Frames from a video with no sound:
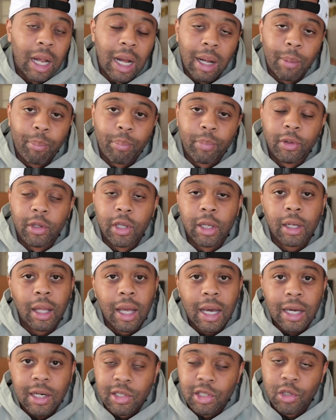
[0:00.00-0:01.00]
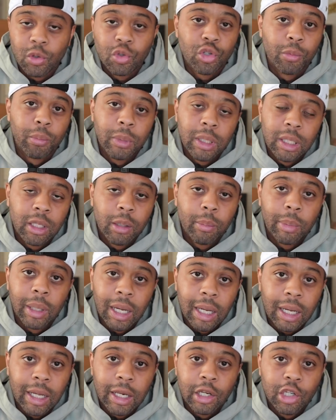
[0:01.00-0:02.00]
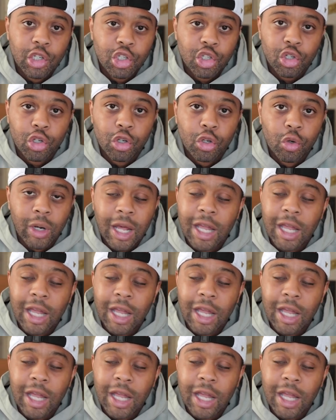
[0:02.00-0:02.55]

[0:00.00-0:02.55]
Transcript: I did a lot of social media behind this shoe,